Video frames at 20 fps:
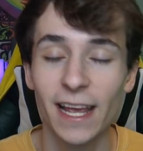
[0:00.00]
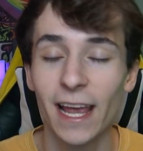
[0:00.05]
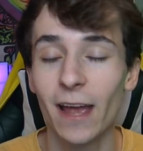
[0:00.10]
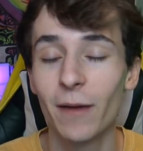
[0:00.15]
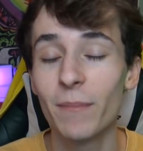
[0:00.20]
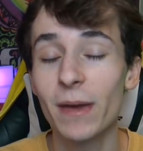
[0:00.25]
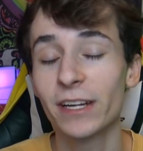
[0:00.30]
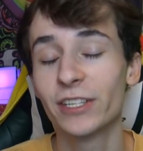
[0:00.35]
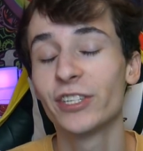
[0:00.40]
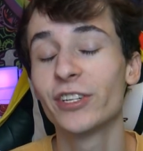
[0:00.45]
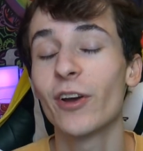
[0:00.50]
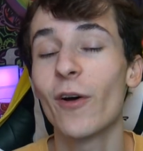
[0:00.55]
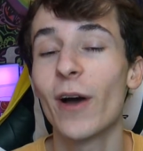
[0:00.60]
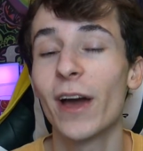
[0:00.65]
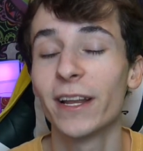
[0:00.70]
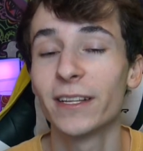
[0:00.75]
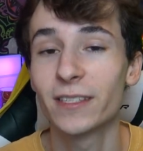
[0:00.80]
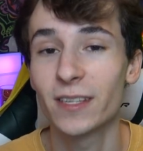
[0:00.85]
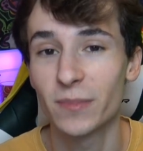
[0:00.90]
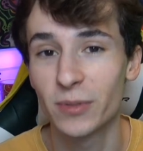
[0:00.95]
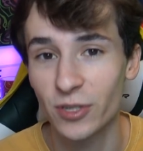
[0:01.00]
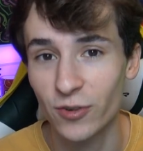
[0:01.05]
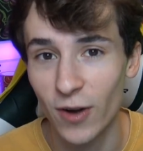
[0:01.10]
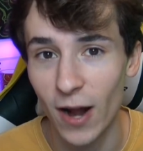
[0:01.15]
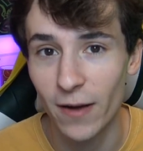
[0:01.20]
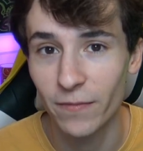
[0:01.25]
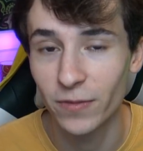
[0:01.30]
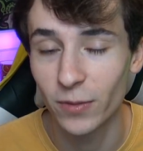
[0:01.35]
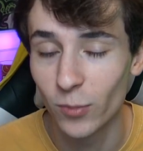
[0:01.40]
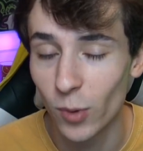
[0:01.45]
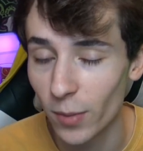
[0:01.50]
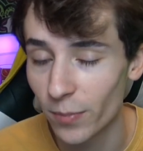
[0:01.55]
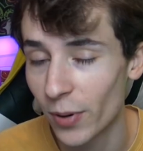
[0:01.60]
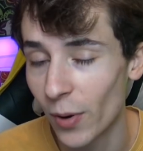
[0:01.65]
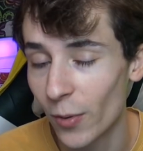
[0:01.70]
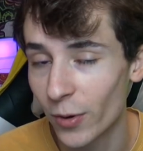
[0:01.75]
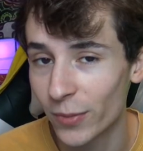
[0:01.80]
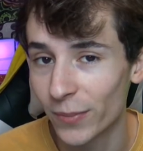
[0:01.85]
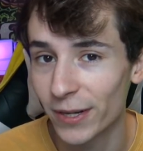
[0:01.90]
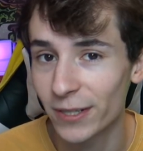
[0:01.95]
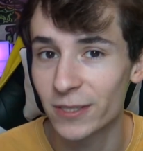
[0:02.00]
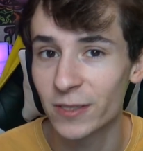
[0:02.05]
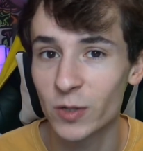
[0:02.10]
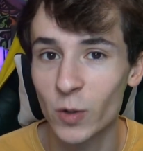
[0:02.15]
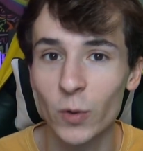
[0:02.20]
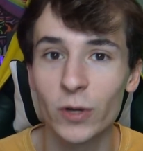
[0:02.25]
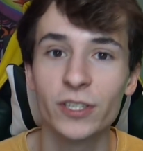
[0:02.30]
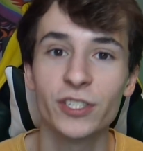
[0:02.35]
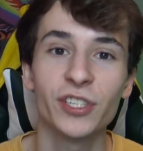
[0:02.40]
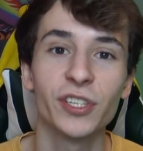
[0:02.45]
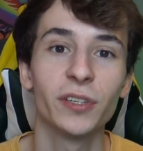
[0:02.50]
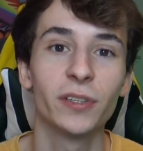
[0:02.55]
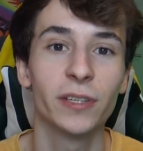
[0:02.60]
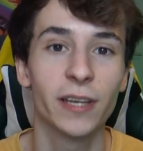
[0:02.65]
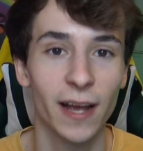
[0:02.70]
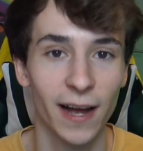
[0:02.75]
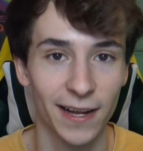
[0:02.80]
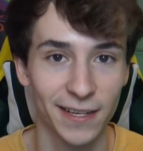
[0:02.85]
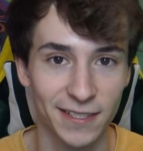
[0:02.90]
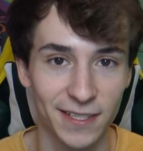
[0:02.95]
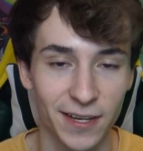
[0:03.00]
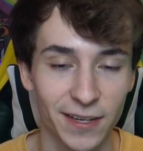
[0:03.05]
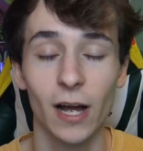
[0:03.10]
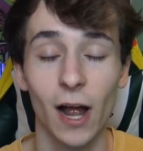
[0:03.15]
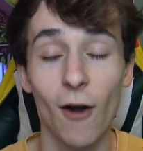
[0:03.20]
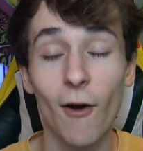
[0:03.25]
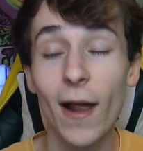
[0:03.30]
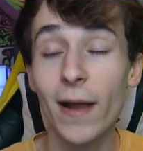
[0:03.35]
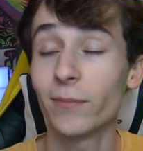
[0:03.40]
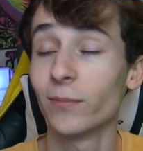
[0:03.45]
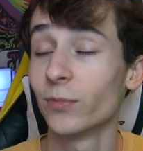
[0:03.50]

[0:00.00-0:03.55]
And make sure you go ahead and subscribe for more Pokemon Sword and Shield content. Alright,